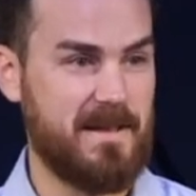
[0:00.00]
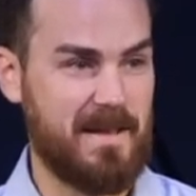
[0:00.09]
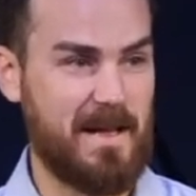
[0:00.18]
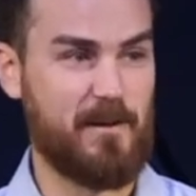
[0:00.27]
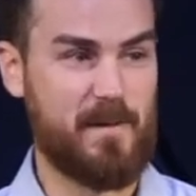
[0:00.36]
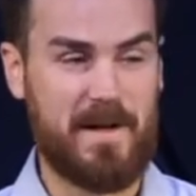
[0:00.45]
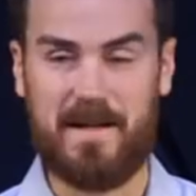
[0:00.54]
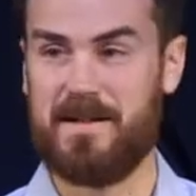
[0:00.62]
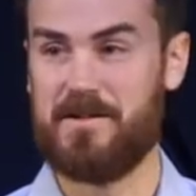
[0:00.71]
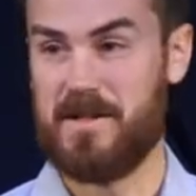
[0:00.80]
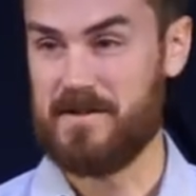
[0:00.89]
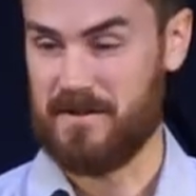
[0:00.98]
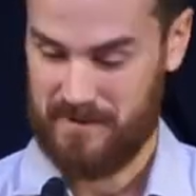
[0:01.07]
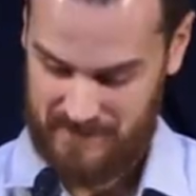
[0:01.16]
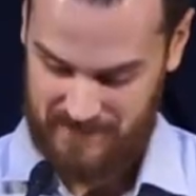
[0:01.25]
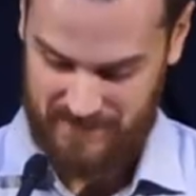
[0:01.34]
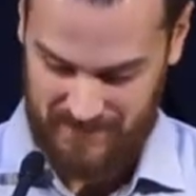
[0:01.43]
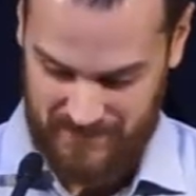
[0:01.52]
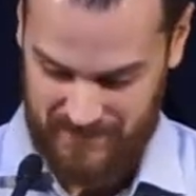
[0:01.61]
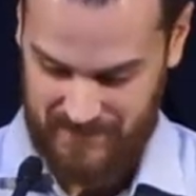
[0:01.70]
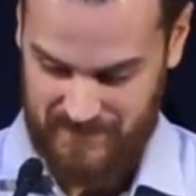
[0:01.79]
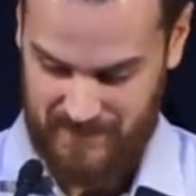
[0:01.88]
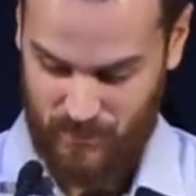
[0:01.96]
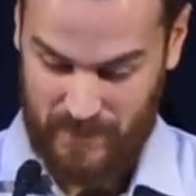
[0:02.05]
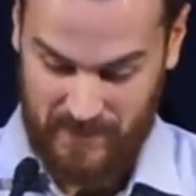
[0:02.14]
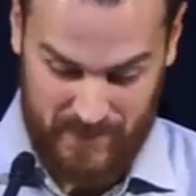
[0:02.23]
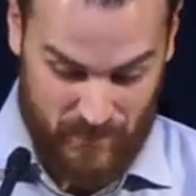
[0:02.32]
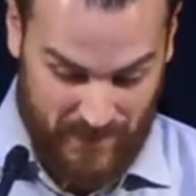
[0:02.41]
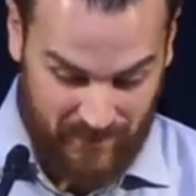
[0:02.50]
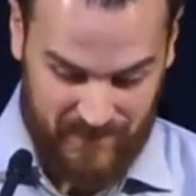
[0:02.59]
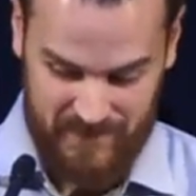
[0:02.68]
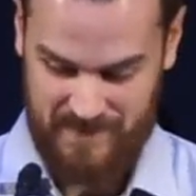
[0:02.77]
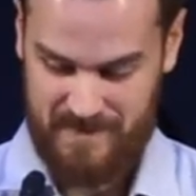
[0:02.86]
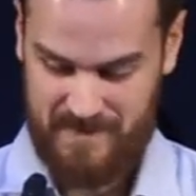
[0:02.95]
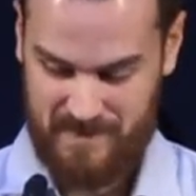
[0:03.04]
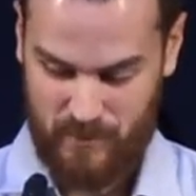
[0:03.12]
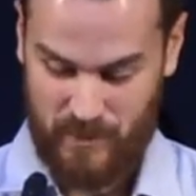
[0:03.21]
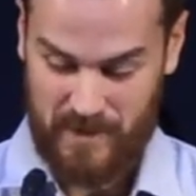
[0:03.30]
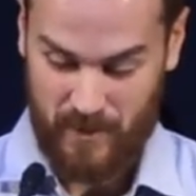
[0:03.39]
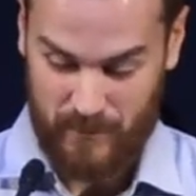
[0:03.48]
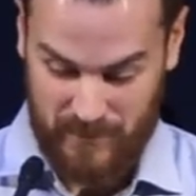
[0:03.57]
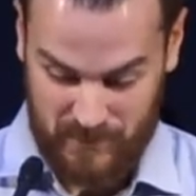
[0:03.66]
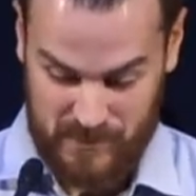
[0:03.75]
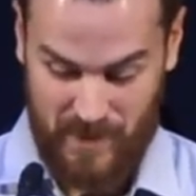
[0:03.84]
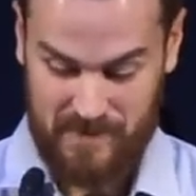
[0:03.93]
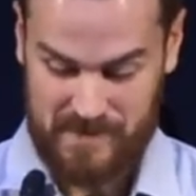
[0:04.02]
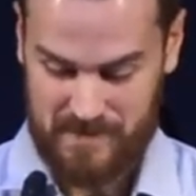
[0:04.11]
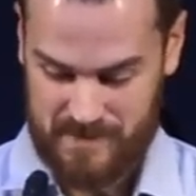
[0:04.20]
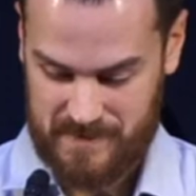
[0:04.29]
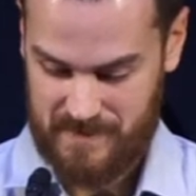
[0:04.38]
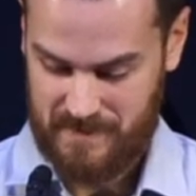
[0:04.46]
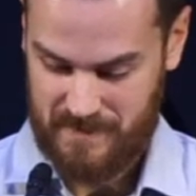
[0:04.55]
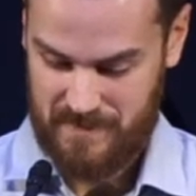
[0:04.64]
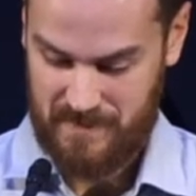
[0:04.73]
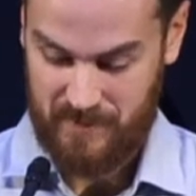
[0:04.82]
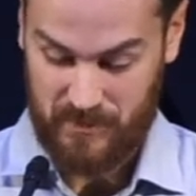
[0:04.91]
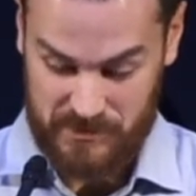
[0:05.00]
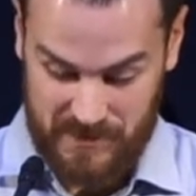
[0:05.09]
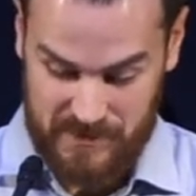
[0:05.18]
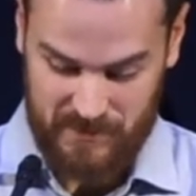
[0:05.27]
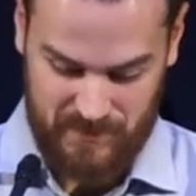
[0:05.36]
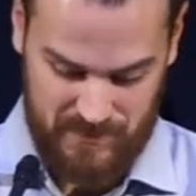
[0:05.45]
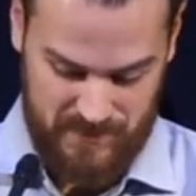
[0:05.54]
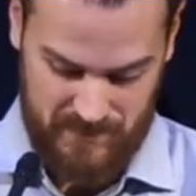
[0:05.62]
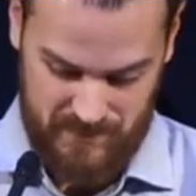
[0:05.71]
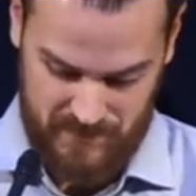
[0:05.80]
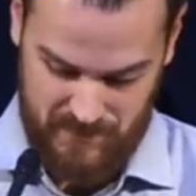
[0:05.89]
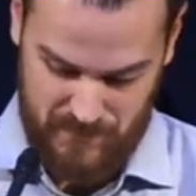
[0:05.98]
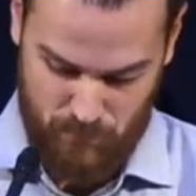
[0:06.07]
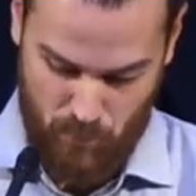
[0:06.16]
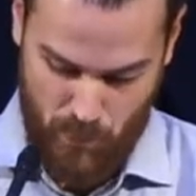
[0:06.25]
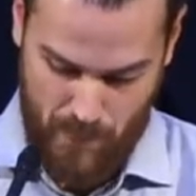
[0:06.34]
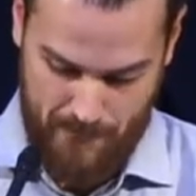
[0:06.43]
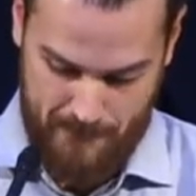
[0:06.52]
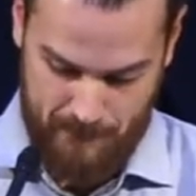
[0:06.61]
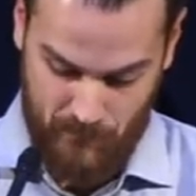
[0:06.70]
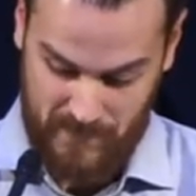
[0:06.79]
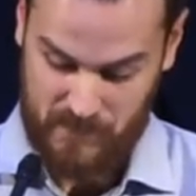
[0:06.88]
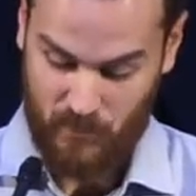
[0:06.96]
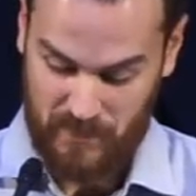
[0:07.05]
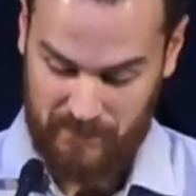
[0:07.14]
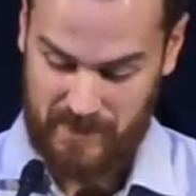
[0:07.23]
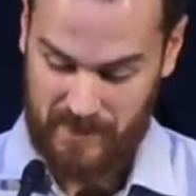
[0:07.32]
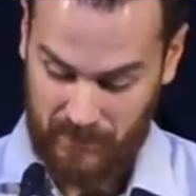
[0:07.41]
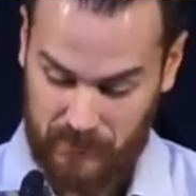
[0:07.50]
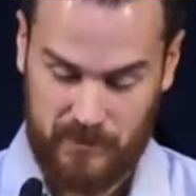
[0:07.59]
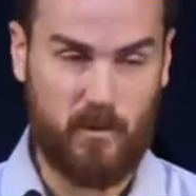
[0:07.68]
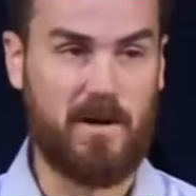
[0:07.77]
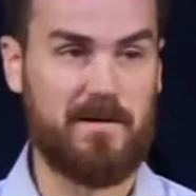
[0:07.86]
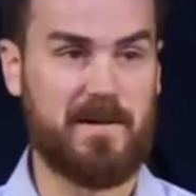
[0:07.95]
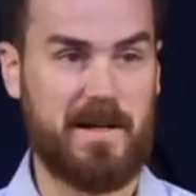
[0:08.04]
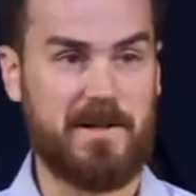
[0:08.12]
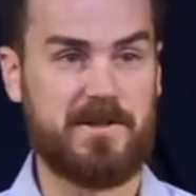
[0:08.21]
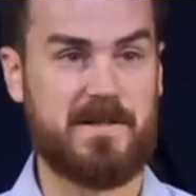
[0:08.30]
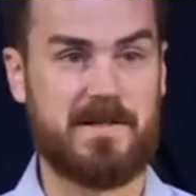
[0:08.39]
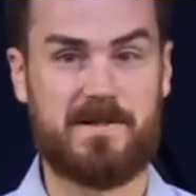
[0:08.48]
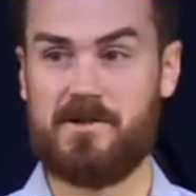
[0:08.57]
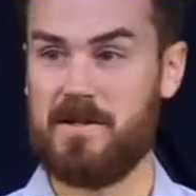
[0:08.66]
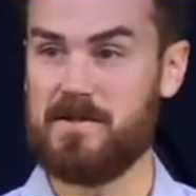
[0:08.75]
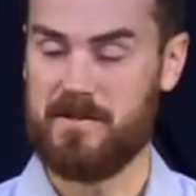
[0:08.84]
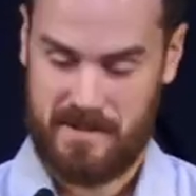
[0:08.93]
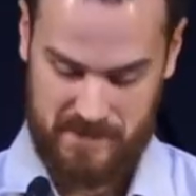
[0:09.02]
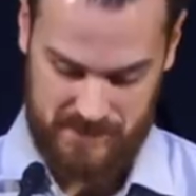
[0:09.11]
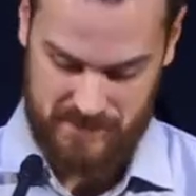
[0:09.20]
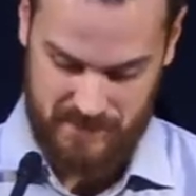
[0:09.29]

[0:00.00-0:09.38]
Every man, gentle. The way that they parent, the way they are with their spouses, they're gentle. I mean, that's one of the elder qualifications is gentleness.